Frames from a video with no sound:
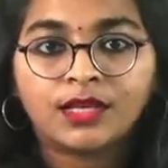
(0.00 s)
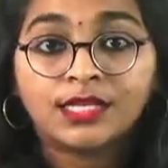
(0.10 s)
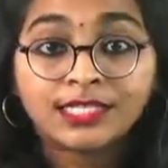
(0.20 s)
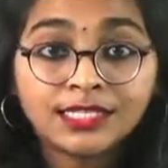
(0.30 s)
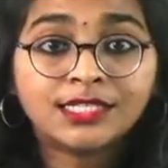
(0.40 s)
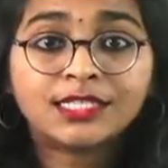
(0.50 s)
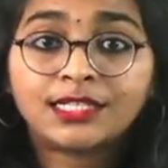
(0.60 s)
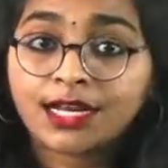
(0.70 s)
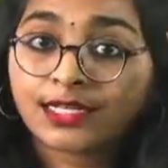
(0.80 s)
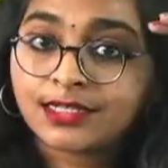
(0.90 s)
Since
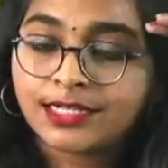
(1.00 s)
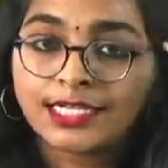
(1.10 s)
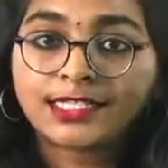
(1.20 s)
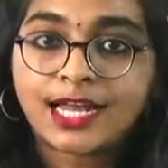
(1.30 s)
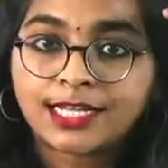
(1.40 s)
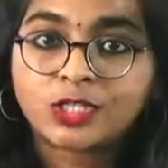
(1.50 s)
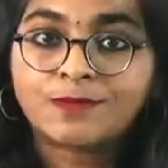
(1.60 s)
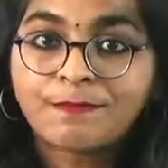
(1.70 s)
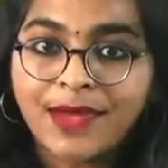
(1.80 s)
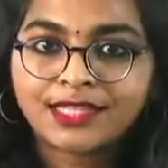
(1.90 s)
it is at its
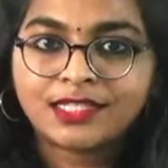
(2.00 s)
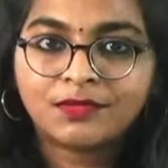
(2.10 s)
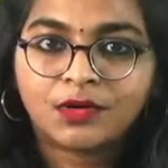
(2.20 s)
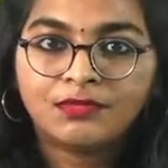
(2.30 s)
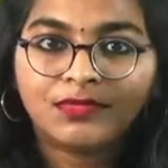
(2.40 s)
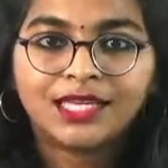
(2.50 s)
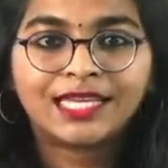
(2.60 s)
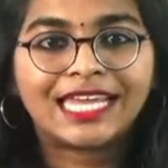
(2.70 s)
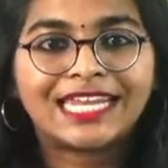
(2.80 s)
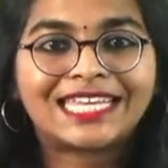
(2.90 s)
maximum,
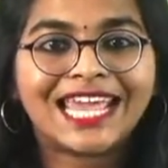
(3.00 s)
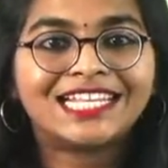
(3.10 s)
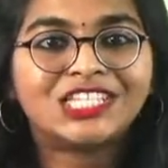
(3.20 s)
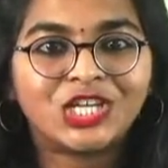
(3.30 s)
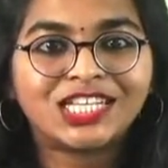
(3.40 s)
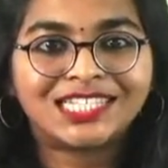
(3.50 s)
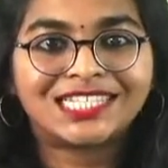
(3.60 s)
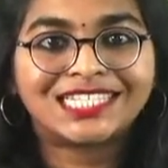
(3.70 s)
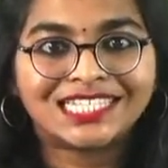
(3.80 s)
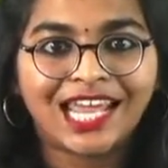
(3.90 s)
it can just
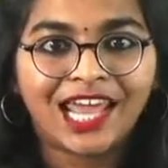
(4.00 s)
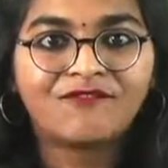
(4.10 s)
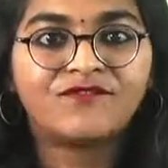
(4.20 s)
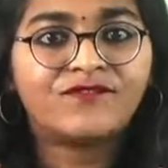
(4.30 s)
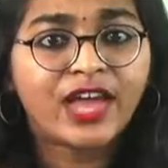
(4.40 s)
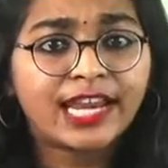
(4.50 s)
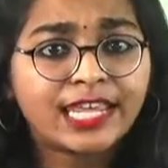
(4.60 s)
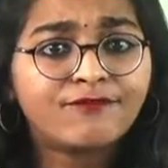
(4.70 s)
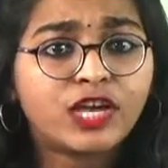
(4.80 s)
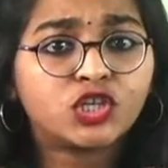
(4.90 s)
stay very,
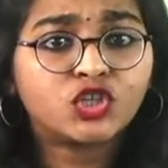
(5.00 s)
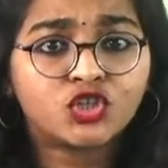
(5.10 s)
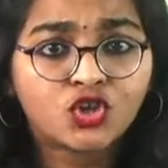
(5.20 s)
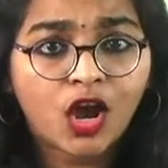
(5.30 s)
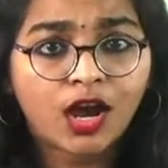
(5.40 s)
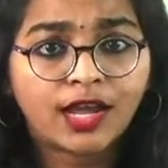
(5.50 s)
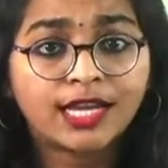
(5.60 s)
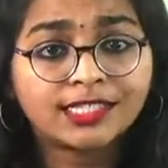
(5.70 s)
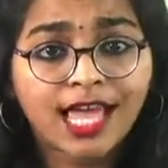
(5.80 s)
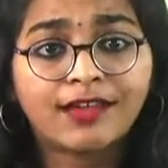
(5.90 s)
very strong. It
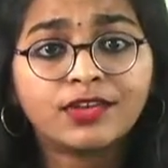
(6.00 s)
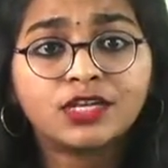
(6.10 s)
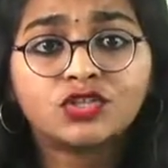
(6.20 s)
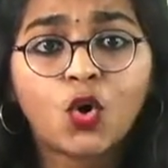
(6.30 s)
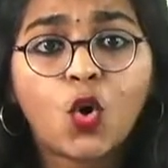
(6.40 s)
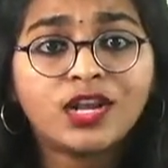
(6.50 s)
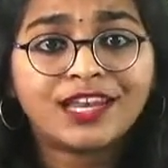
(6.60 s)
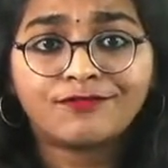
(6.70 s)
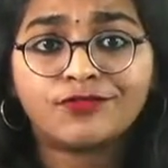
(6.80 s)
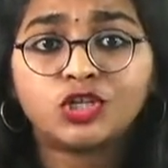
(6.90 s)
is having its own
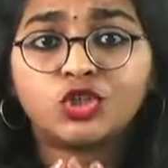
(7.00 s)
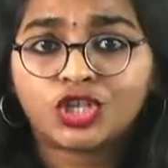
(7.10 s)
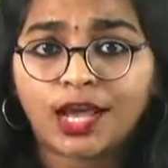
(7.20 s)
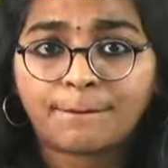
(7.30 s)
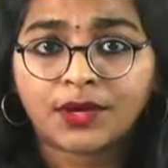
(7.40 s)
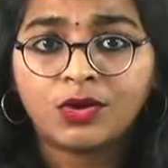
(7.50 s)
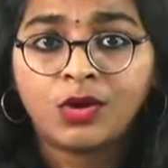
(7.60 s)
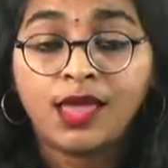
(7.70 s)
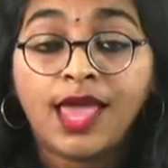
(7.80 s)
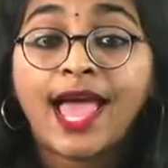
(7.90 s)
definite shape
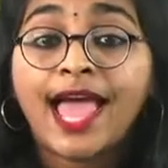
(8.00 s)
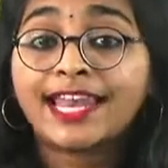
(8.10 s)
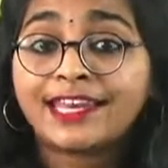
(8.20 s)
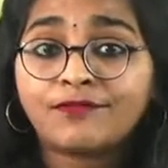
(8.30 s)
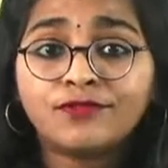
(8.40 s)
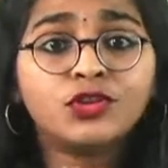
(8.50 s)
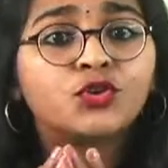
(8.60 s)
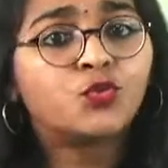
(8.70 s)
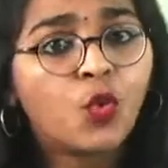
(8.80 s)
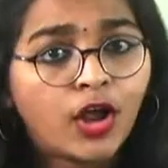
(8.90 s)
and definite
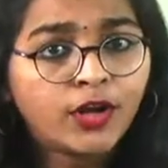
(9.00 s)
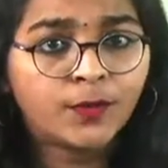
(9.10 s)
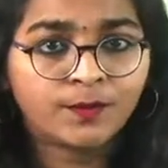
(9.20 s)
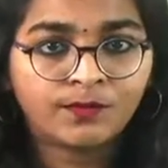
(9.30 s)
volume.